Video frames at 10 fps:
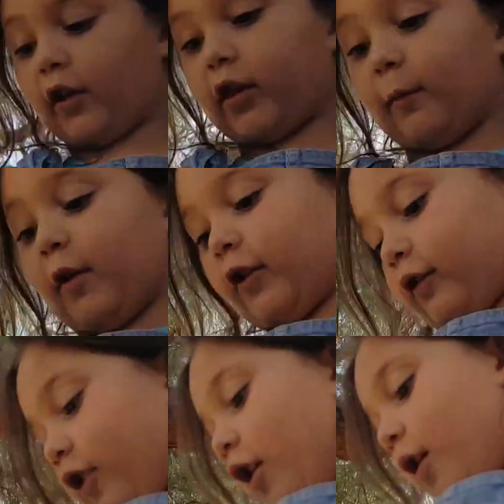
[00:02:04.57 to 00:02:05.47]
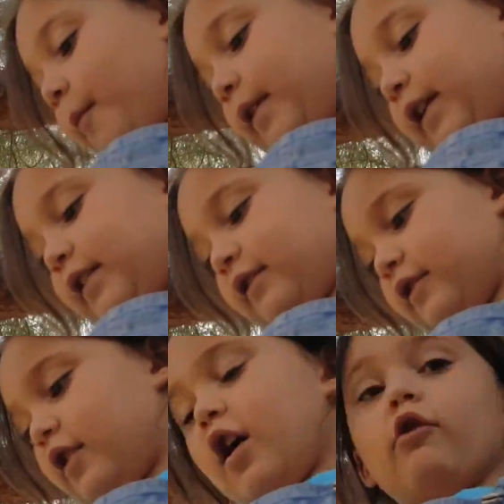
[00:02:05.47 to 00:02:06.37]
customers call me.
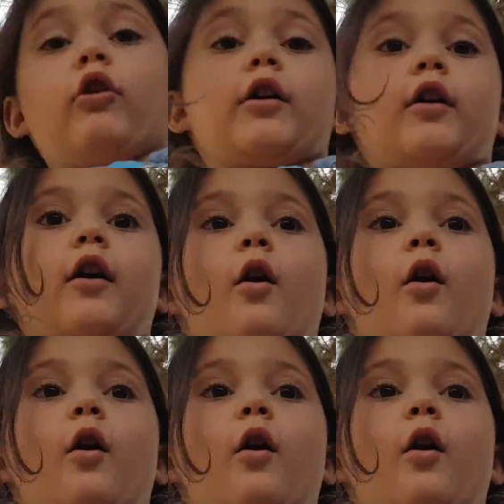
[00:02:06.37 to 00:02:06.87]
Like